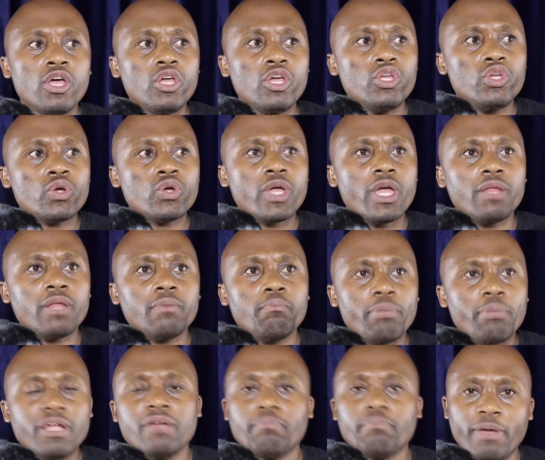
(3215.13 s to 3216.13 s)
You can
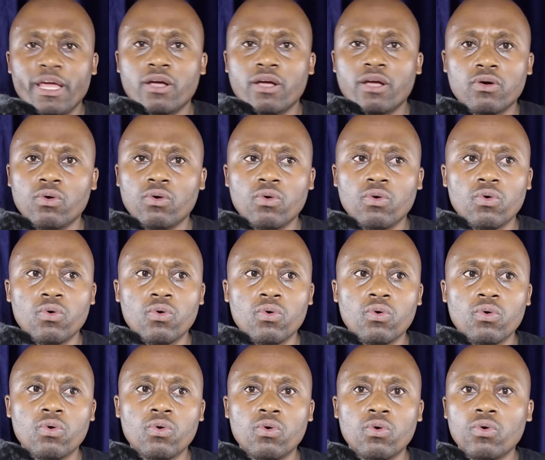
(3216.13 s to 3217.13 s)
bring back
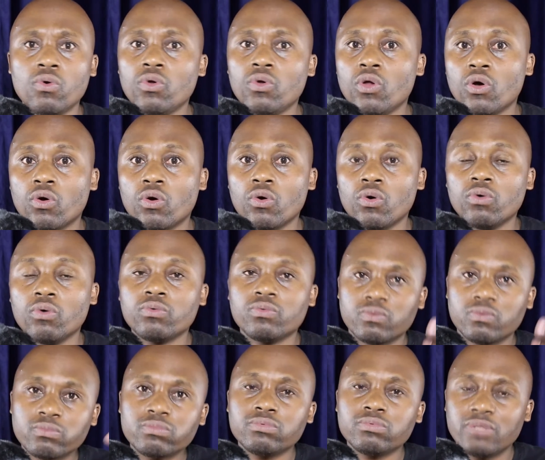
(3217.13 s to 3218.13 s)
Natin
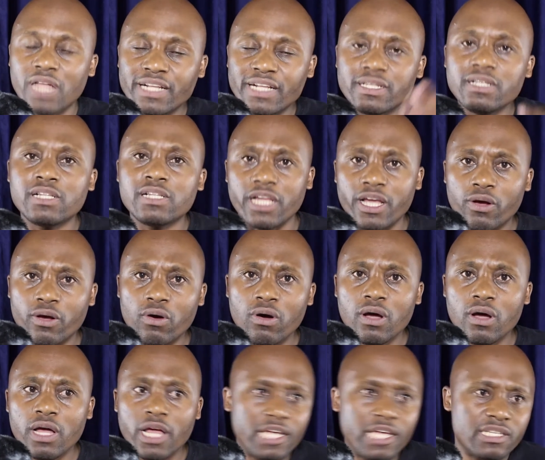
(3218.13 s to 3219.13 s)
Tlego
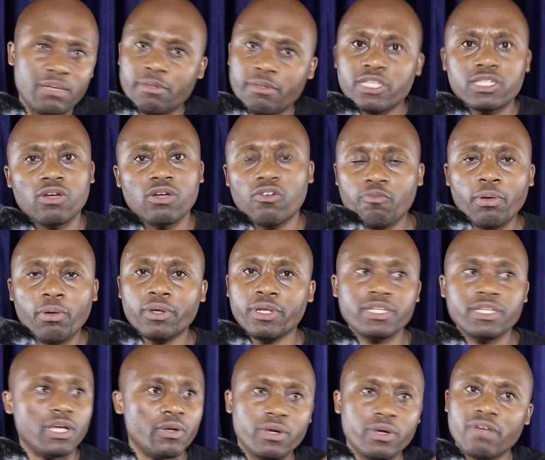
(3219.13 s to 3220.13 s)
as a minister of
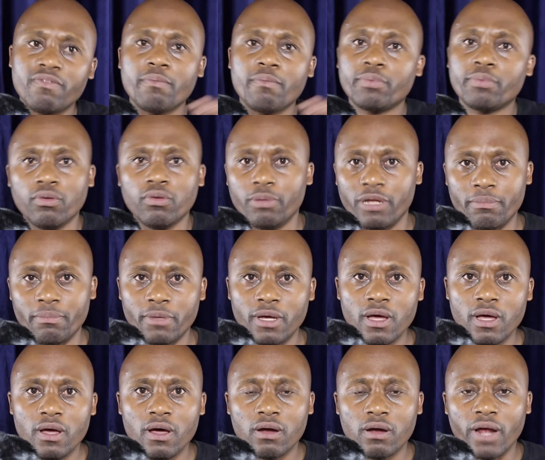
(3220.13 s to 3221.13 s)
police. I don't have a problem,
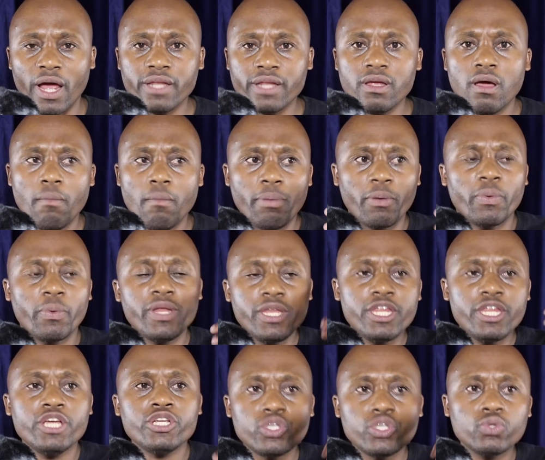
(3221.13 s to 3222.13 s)
right? But we
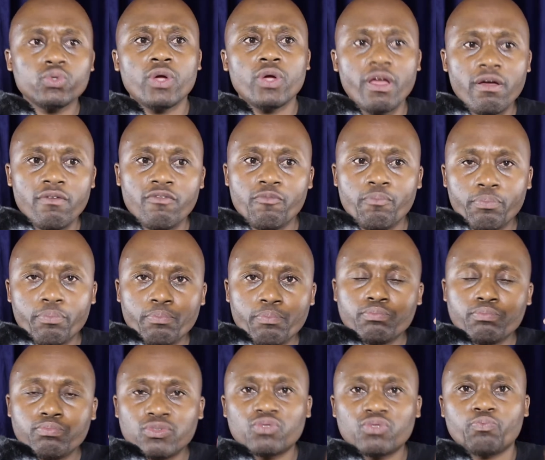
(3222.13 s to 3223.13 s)
need to have
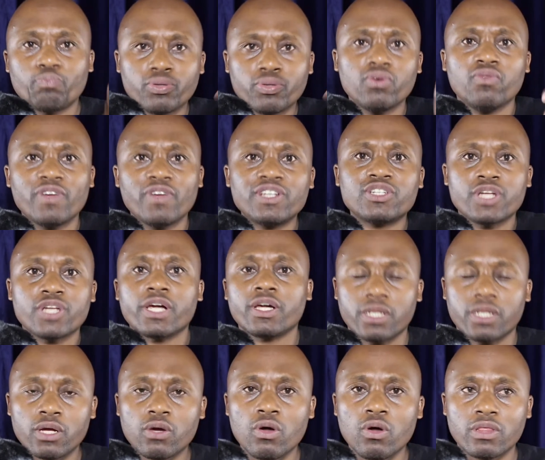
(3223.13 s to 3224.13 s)
proven track
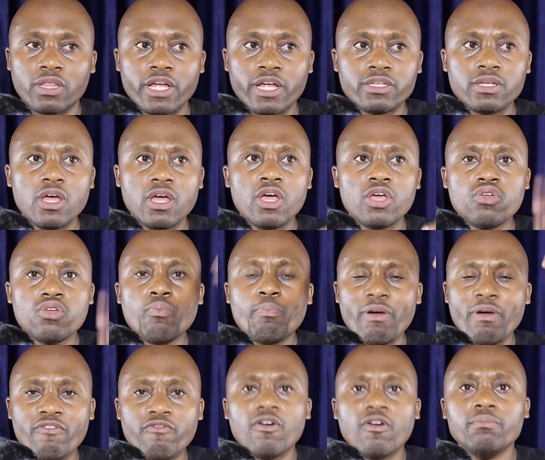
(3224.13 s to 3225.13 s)
record that you
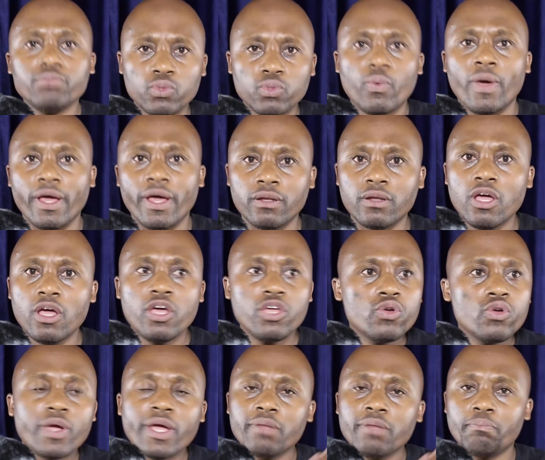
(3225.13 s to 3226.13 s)
performed well.
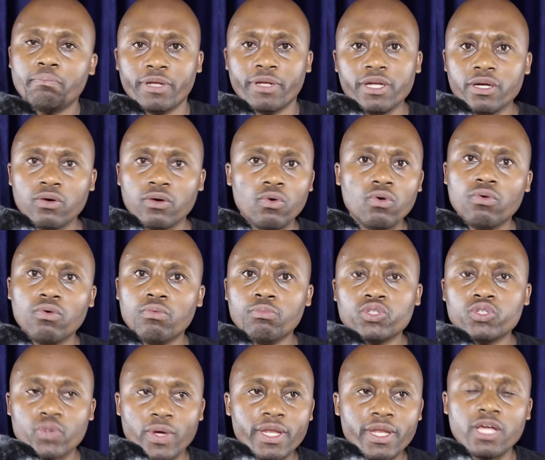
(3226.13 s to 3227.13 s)
You can bring
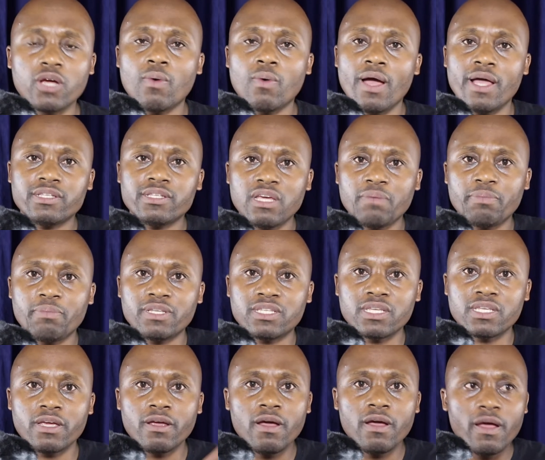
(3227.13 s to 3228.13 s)
Mutweni or
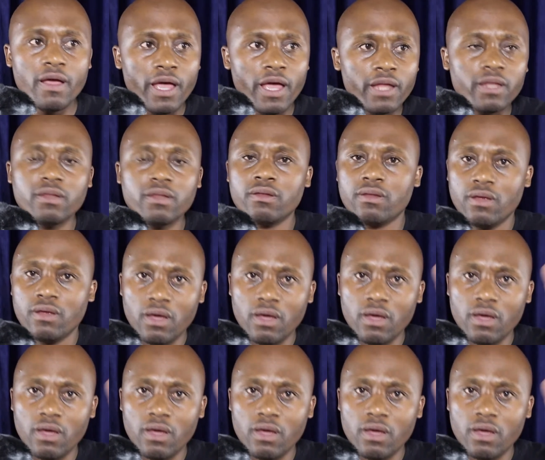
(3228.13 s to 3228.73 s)
SAPC and